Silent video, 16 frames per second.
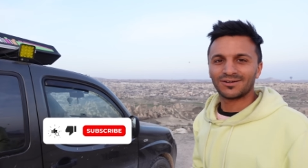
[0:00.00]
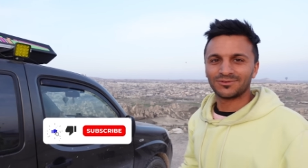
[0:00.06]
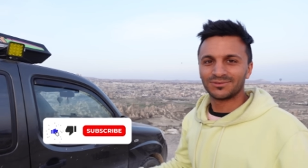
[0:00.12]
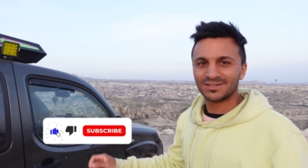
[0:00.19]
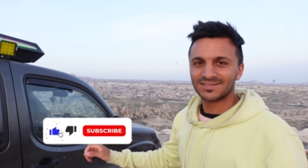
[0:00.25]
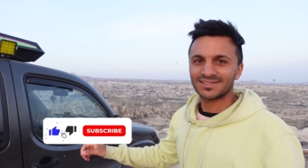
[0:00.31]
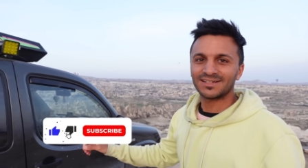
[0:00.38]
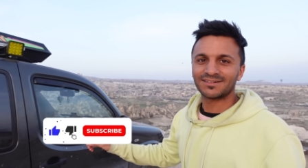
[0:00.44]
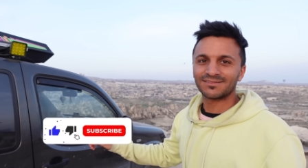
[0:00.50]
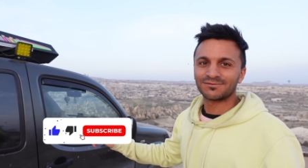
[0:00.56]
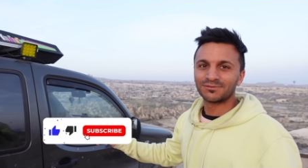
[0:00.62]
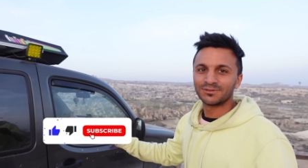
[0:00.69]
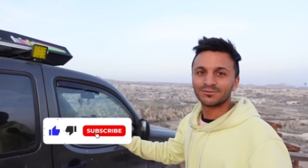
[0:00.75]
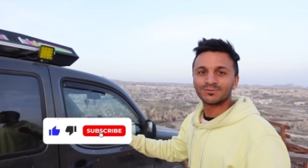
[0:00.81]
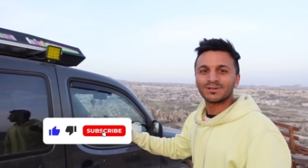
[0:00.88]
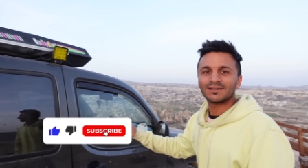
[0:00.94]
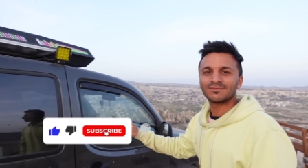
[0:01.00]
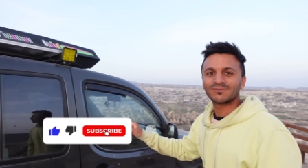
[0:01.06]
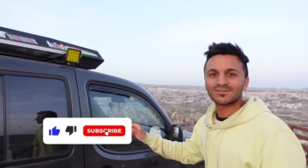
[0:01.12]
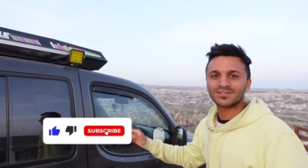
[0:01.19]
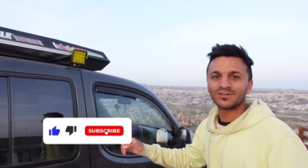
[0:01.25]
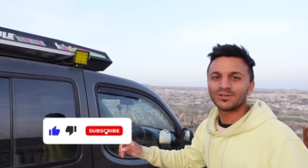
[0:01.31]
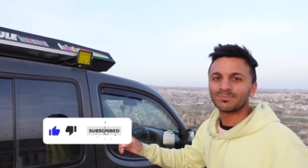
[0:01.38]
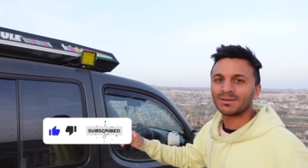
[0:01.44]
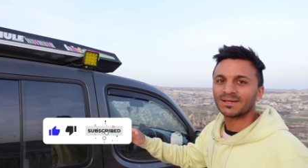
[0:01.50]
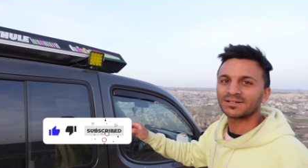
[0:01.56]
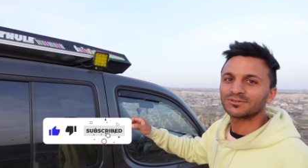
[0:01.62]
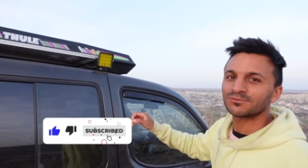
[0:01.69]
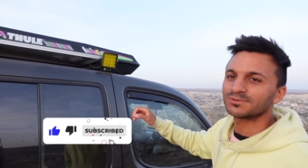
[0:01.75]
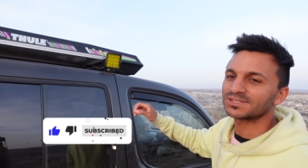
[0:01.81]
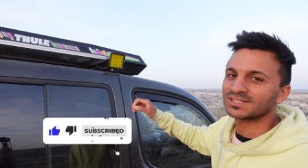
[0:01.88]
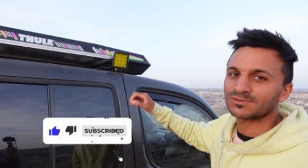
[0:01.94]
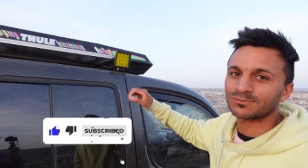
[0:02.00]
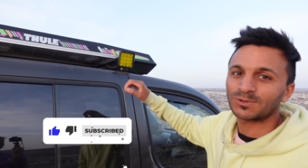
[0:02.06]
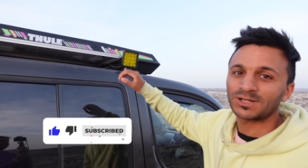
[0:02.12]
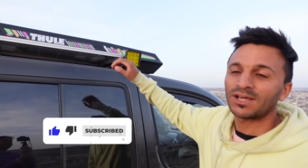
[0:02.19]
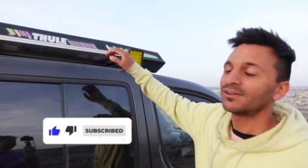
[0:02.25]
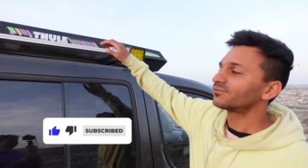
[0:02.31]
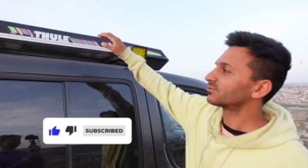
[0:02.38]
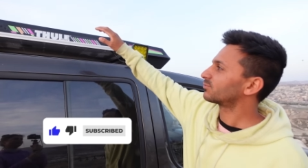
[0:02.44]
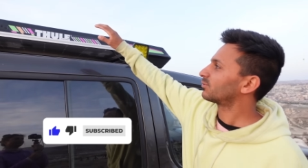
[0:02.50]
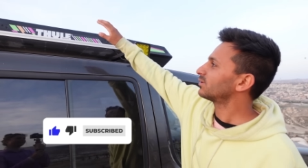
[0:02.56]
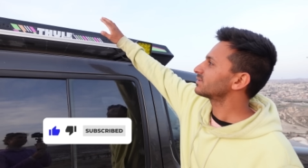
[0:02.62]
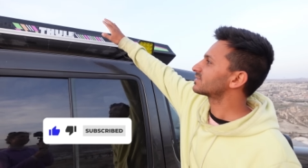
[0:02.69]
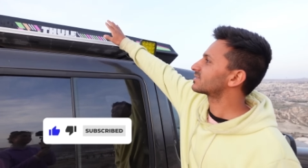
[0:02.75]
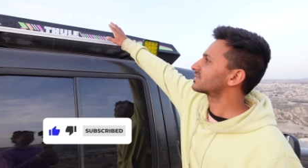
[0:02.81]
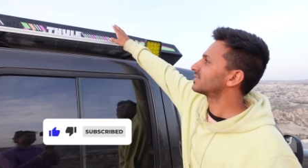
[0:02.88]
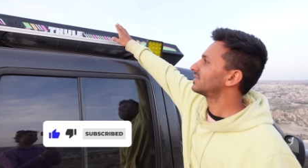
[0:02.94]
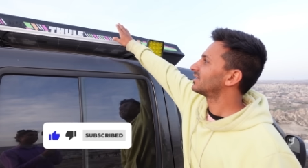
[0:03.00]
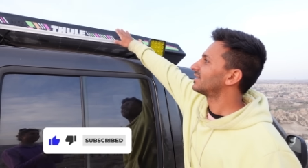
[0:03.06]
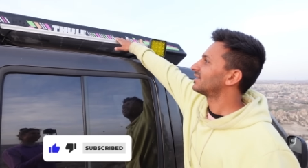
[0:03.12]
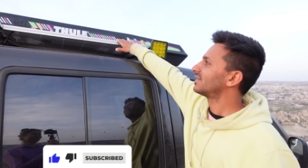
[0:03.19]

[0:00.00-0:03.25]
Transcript: On this side of the roof we have the solar panel, which is one hundred watts.